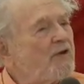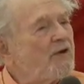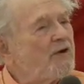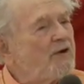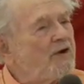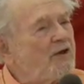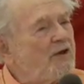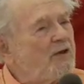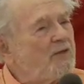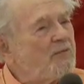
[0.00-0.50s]

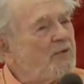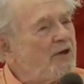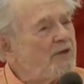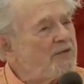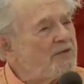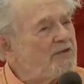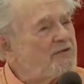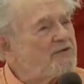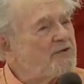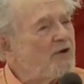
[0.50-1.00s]
learning
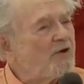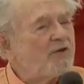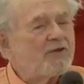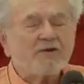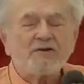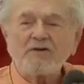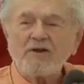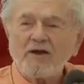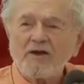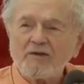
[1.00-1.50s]
methods all
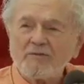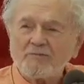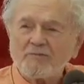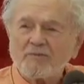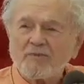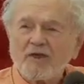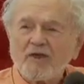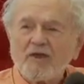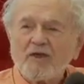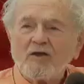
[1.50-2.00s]
the
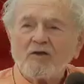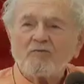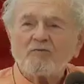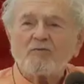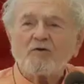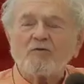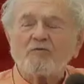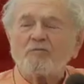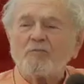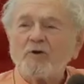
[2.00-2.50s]
time
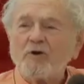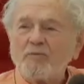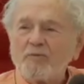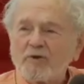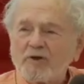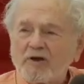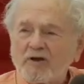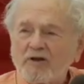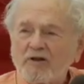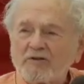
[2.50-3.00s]
for
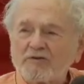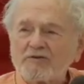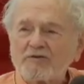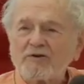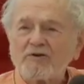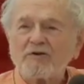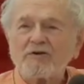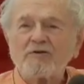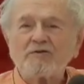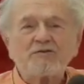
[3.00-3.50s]

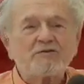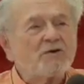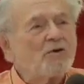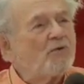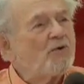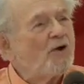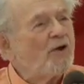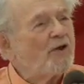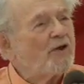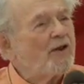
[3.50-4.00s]
permaculture and
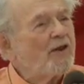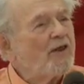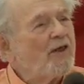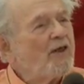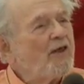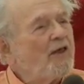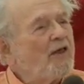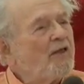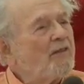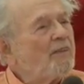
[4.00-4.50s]
so on,
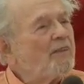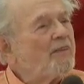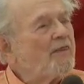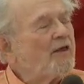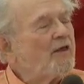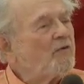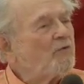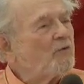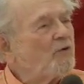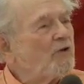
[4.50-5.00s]

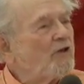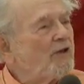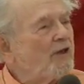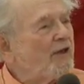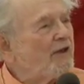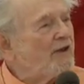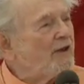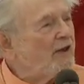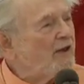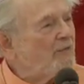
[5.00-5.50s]
that will
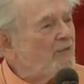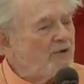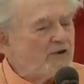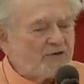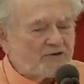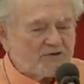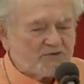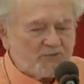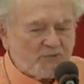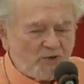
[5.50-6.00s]
enable
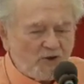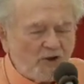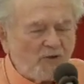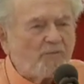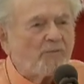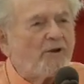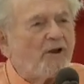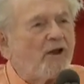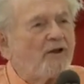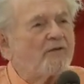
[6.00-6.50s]
a small
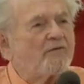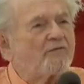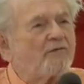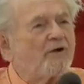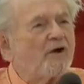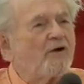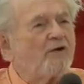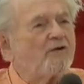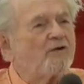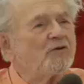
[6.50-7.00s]
plot of
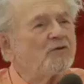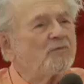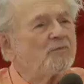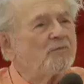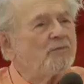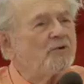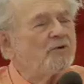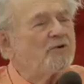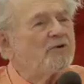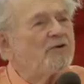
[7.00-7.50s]
ground
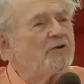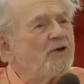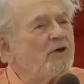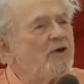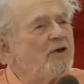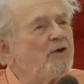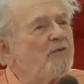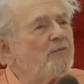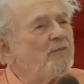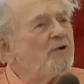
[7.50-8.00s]
to
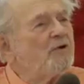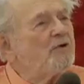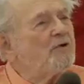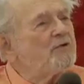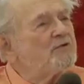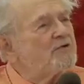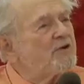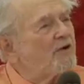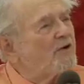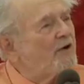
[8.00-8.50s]

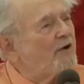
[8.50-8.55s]
produce a